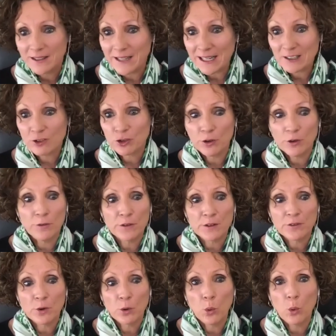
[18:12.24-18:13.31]
nature of
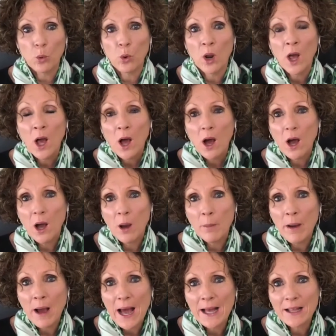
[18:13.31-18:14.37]
it all,
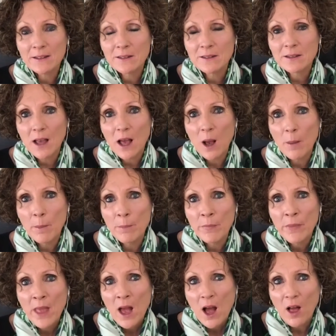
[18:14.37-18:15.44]
and
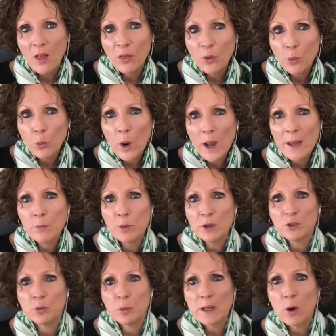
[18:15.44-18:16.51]
the way in
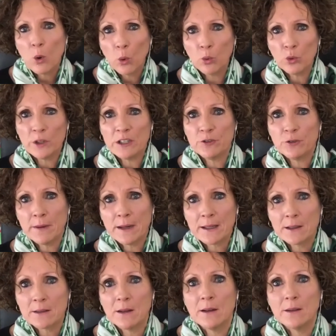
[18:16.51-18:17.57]
which we all need to
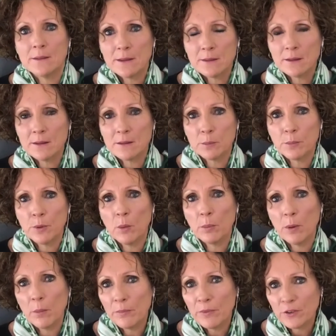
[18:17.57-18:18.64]
recognize this is a problem,